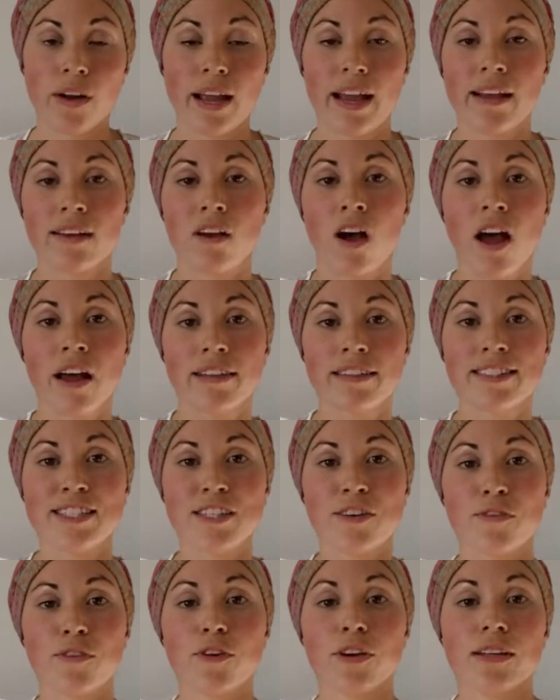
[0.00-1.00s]
and gotten
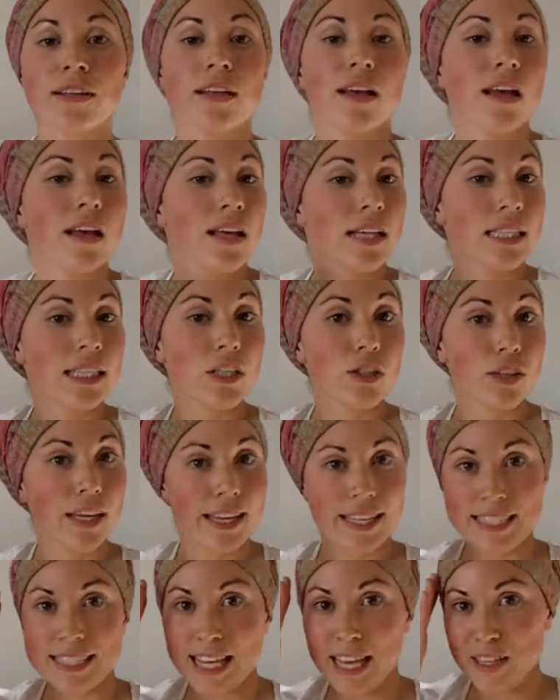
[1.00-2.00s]
different little
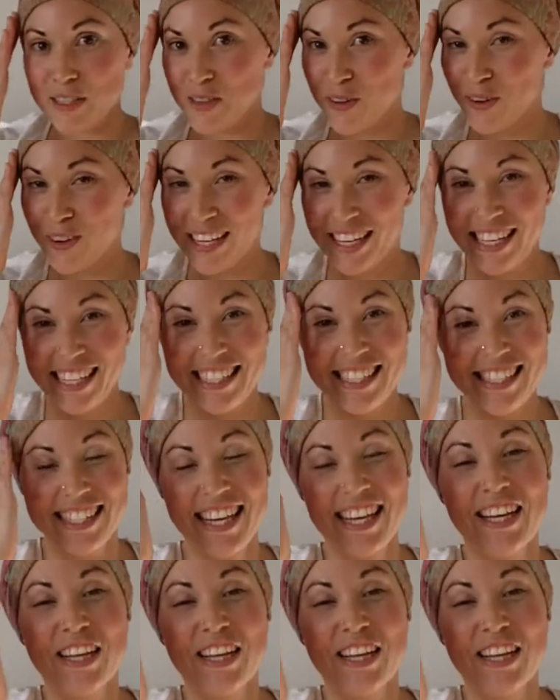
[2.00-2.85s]
accessories.